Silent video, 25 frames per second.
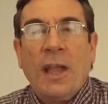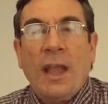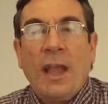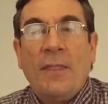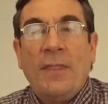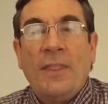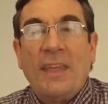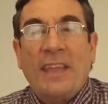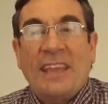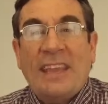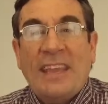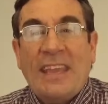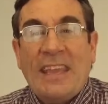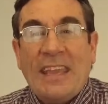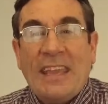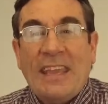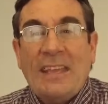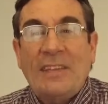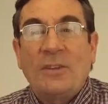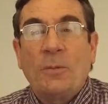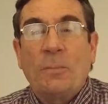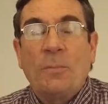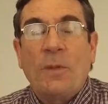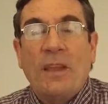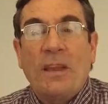And the
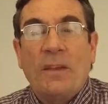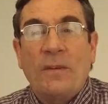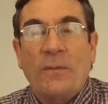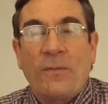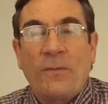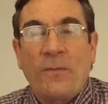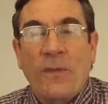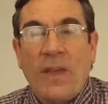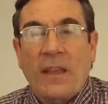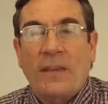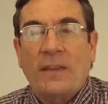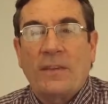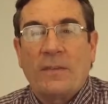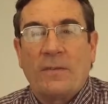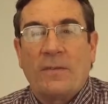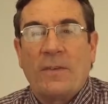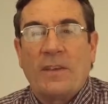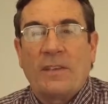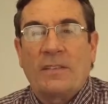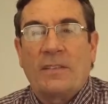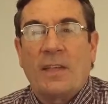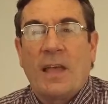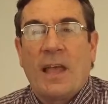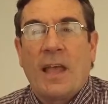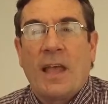key to being effective
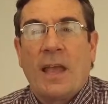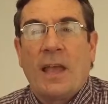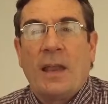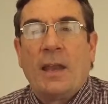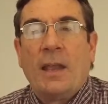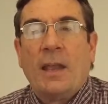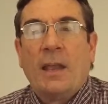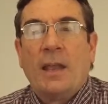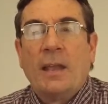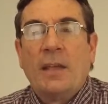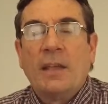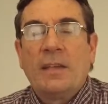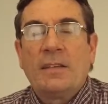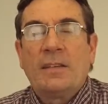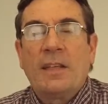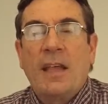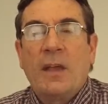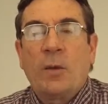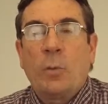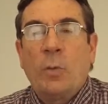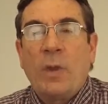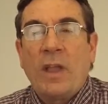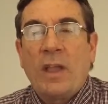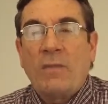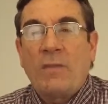is that
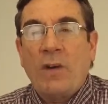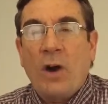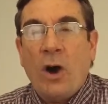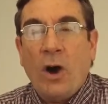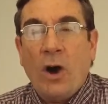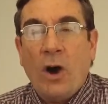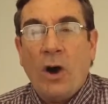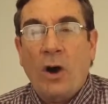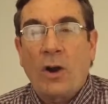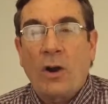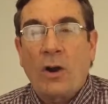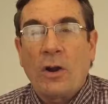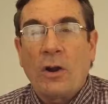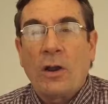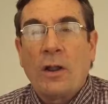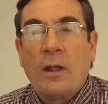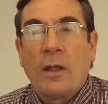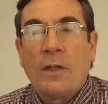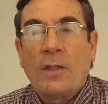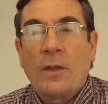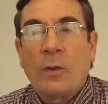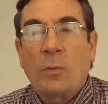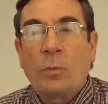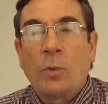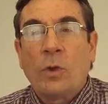we have a
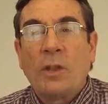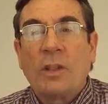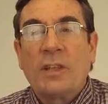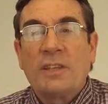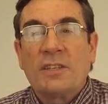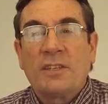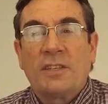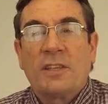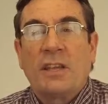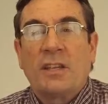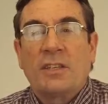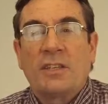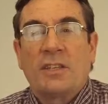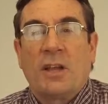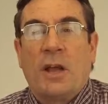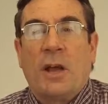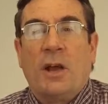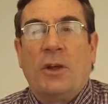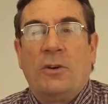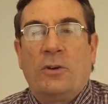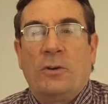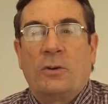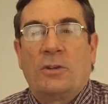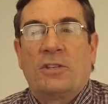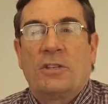heart that really seeks to
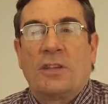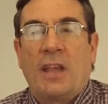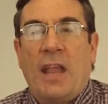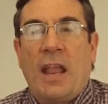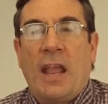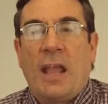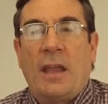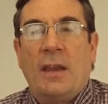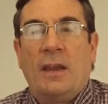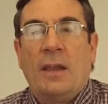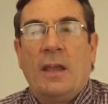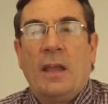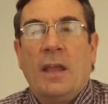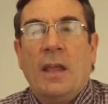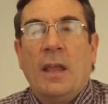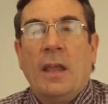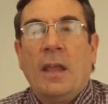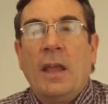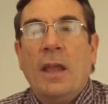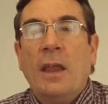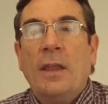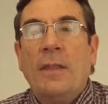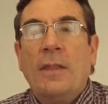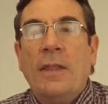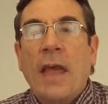understand,
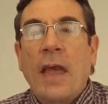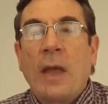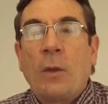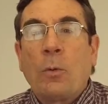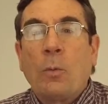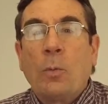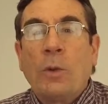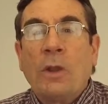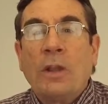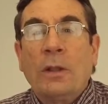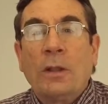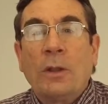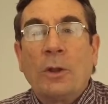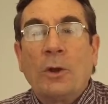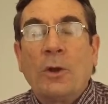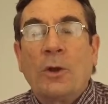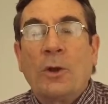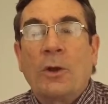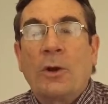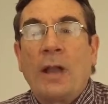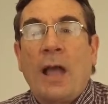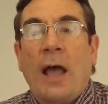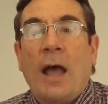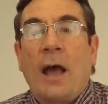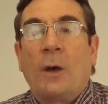in that we
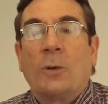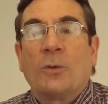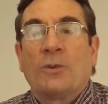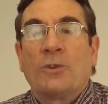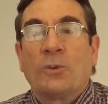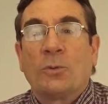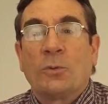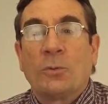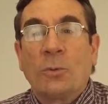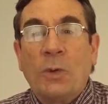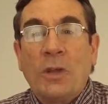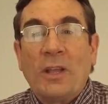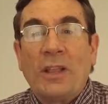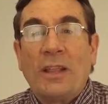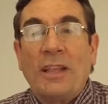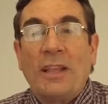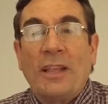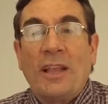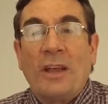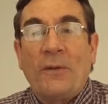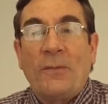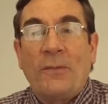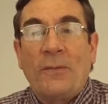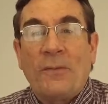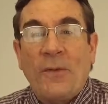learn how to
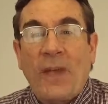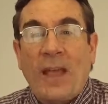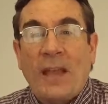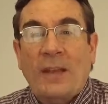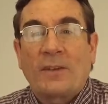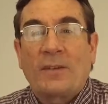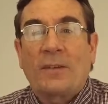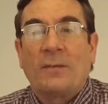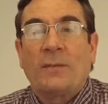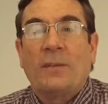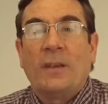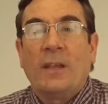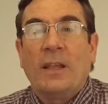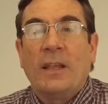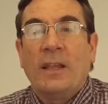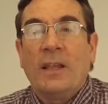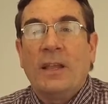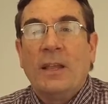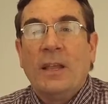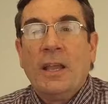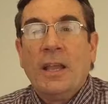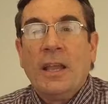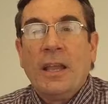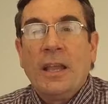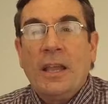really
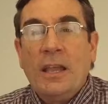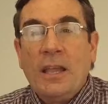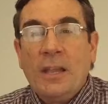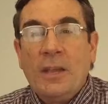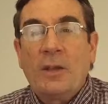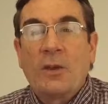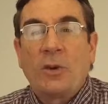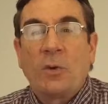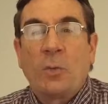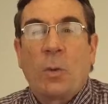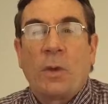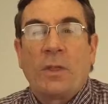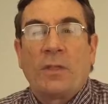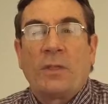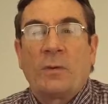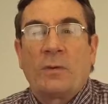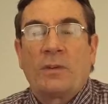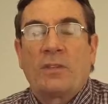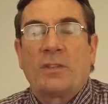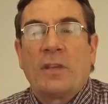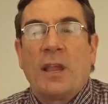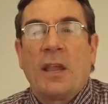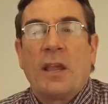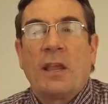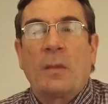effectively hear what they're
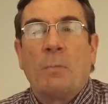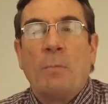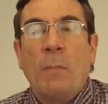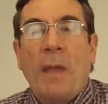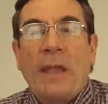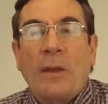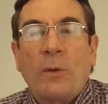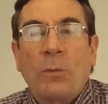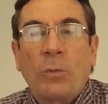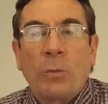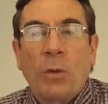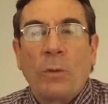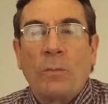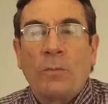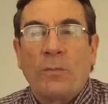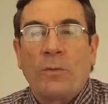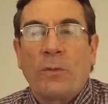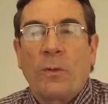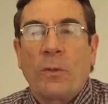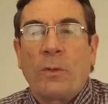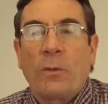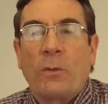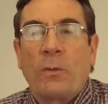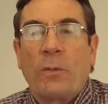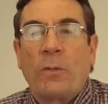saying, make room
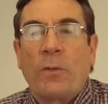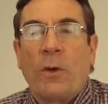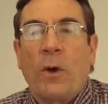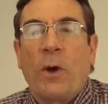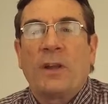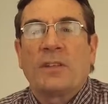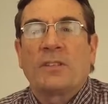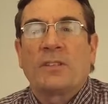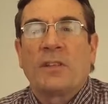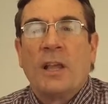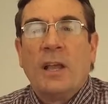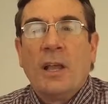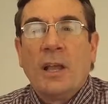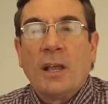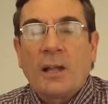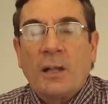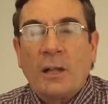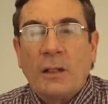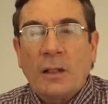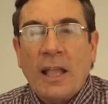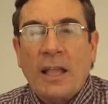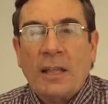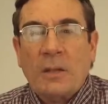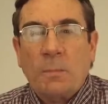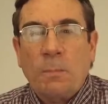for their thoughts,
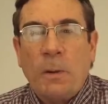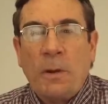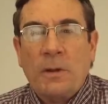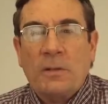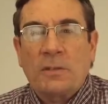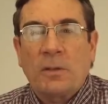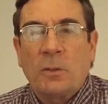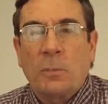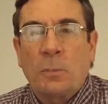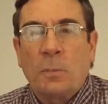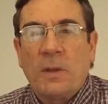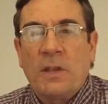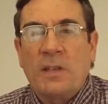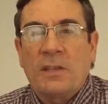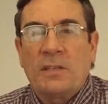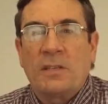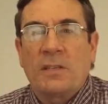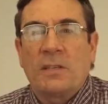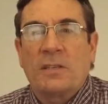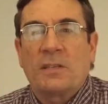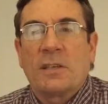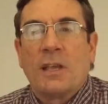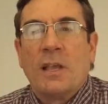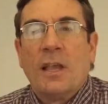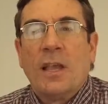collect puzzle
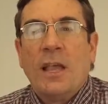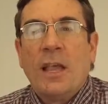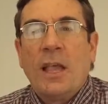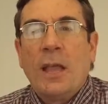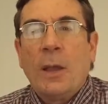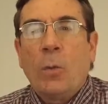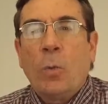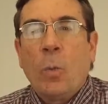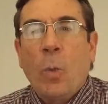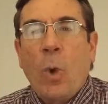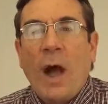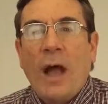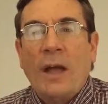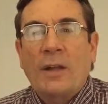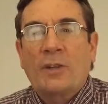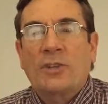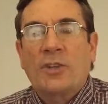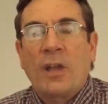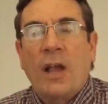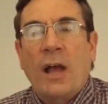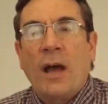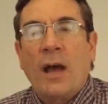pieces, and watch